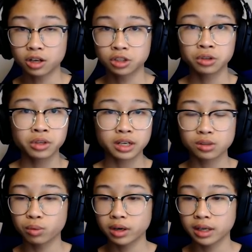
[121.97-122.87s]
I'll show you
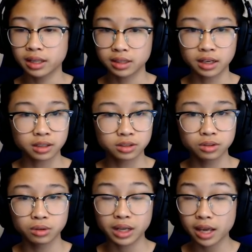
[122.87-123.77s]
guys where to get that
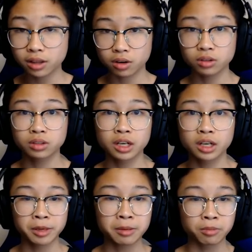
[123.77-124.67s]
soon. And they're also
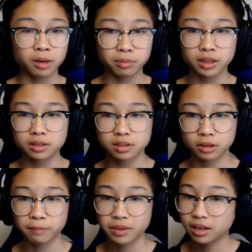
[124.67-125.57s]
gonna make more updates.
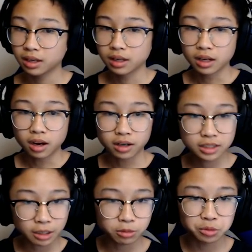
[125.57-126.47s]
So
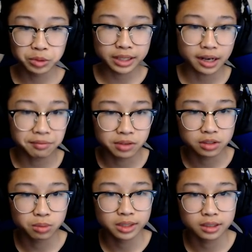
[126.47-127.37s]
honestly, I'm just really hyped for
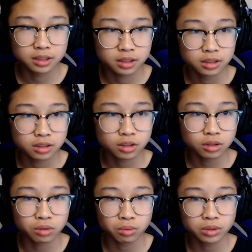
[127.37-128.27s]
this release.
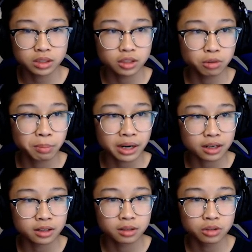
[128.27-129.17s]
So once again, you
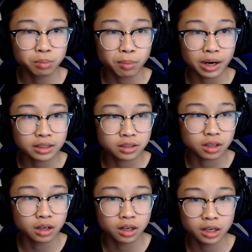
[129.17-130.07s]
press
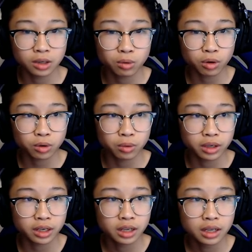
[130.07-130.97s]
Quirk
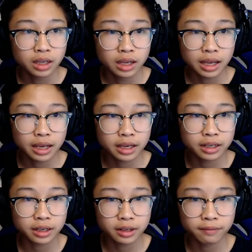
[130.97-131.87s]
1,
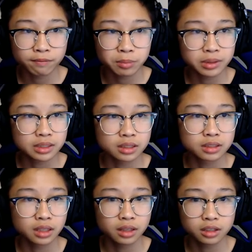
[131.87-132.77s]
and for me it's gonna
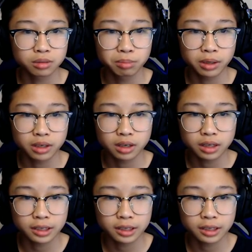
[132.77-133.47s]
say this, but